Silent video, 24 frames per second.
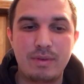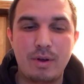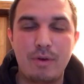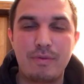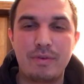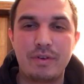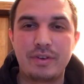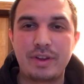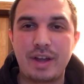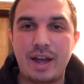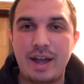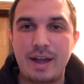
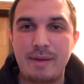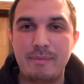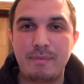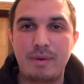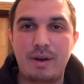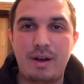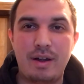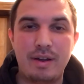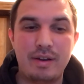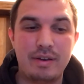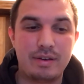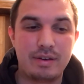over time
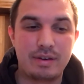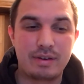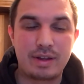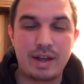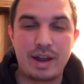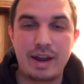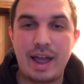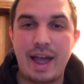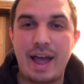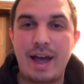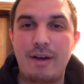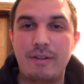on
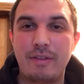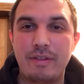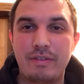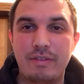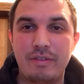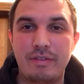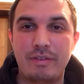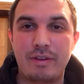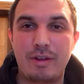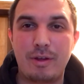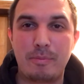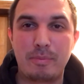kind of how
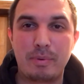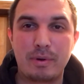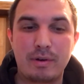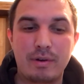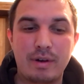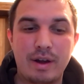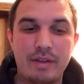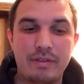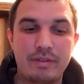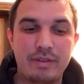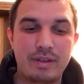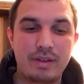this is all
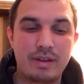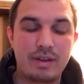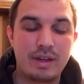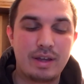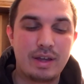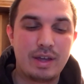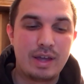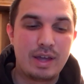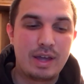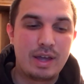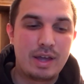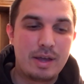progressing.
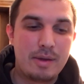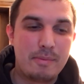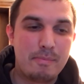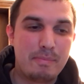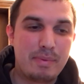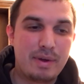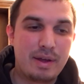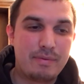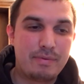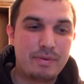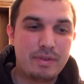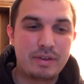
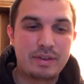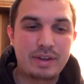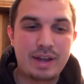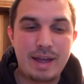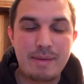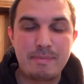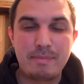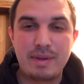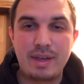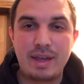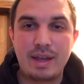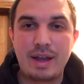But for the
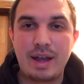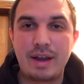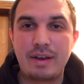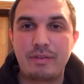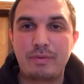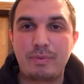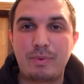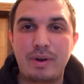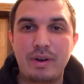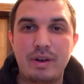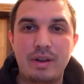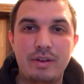time being, I
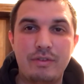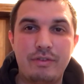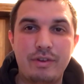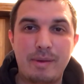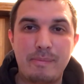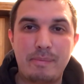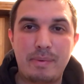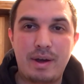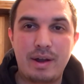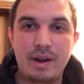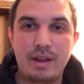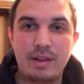just wanted to
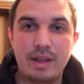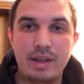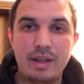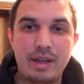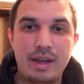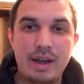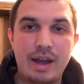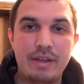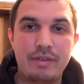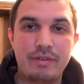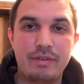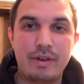jump on and let
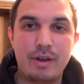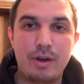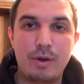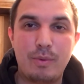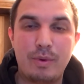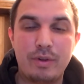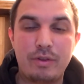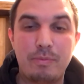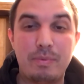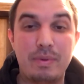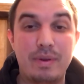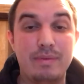you guys know
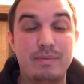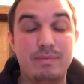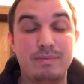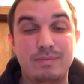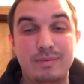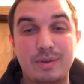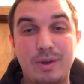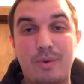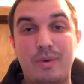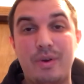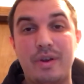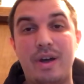what's been
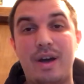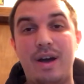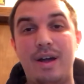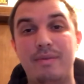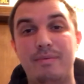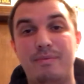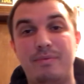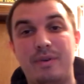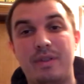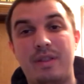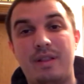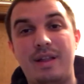going
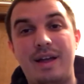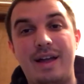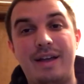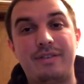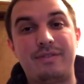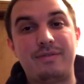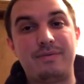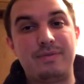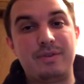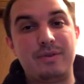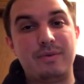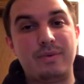on for the
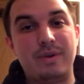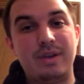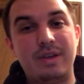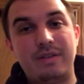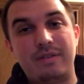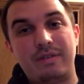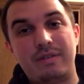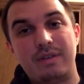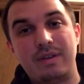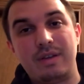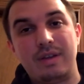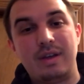last few
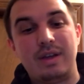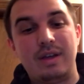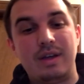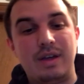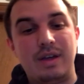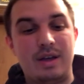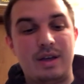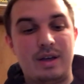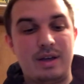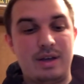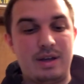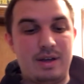weeks.
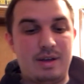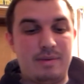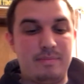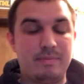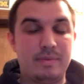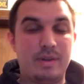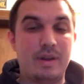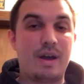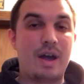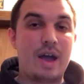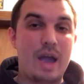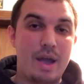
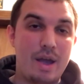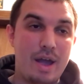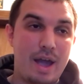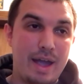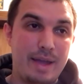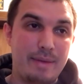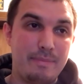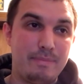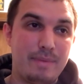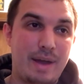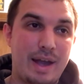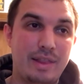You know,
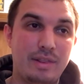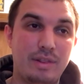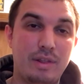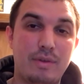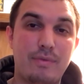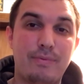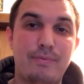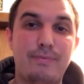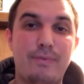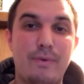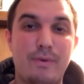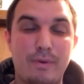I
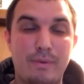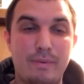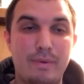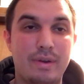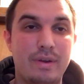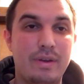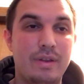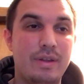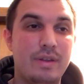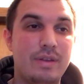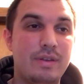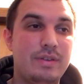look
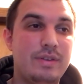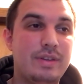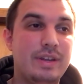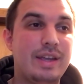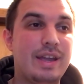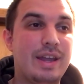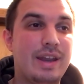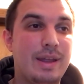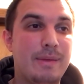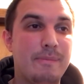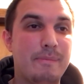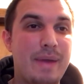forward to
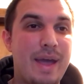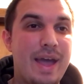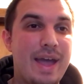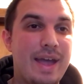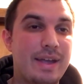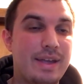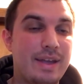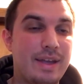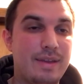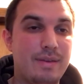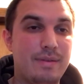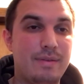getting
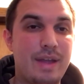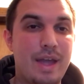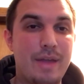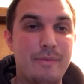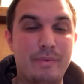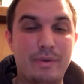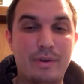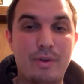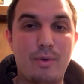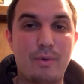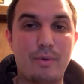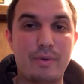back
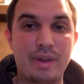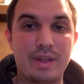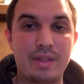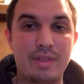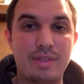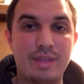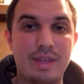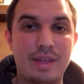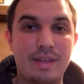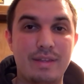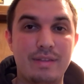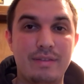and recording
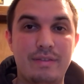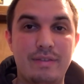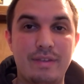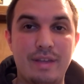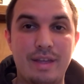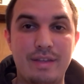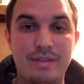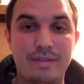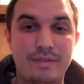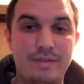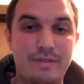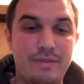things
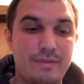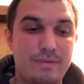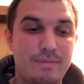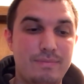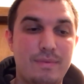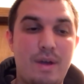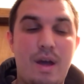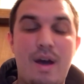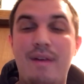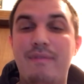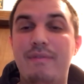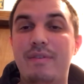as
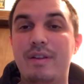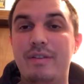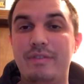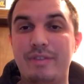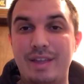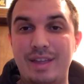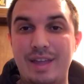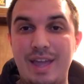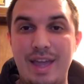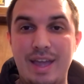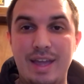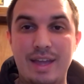often as
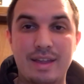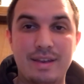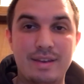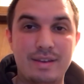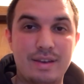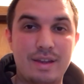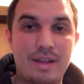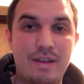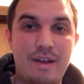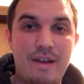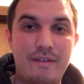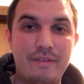I can.
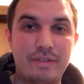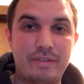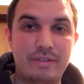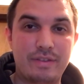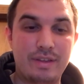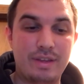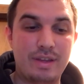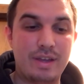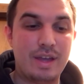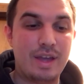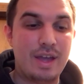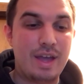Now,
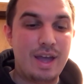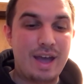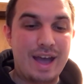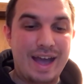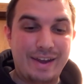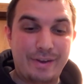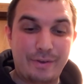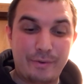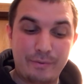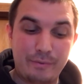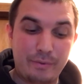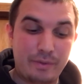obviously,
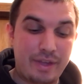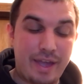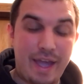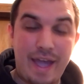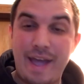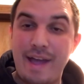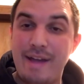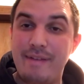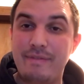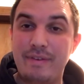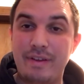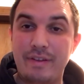I don't really
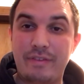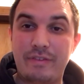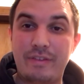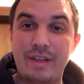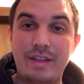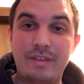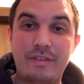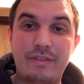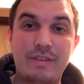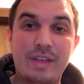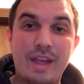have a set